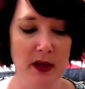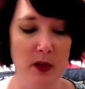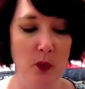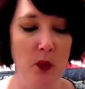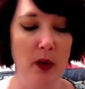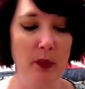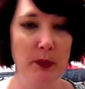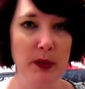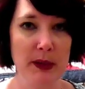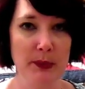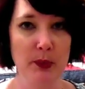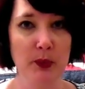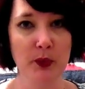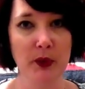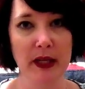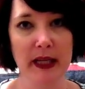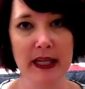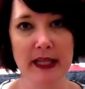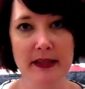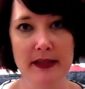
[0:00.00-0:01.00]
I want
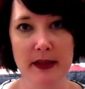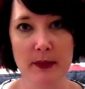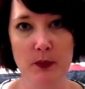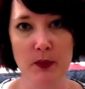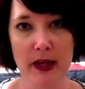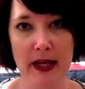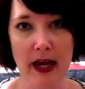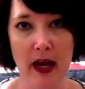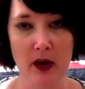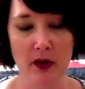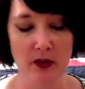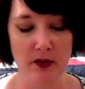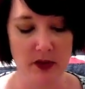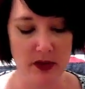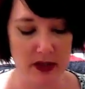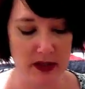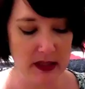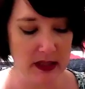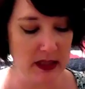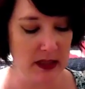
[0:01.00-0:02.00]
people to get something out
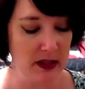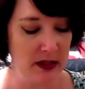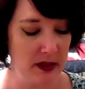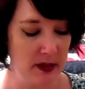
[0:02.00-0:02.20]
of it.